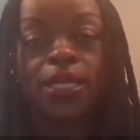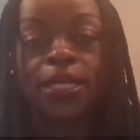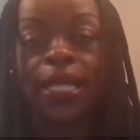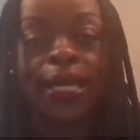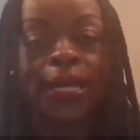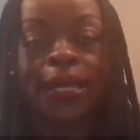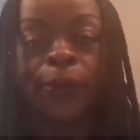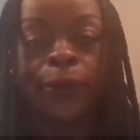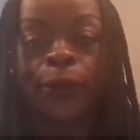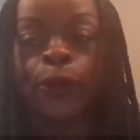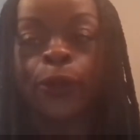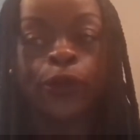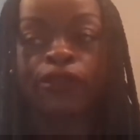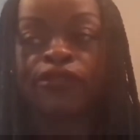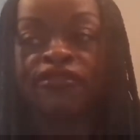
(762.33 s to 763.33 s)
Let him
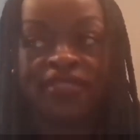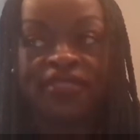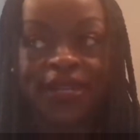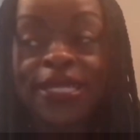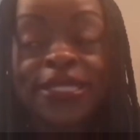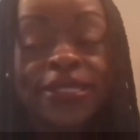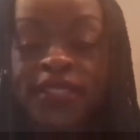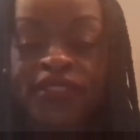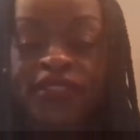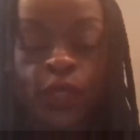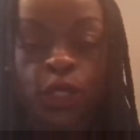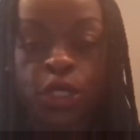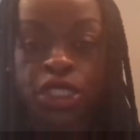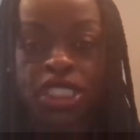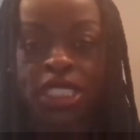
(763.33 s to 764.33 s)
or her vent. If
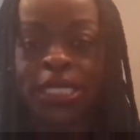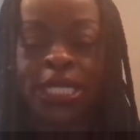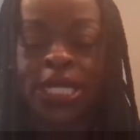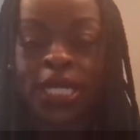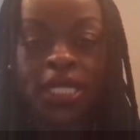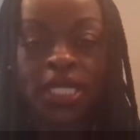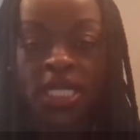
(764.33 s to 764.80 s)
he or she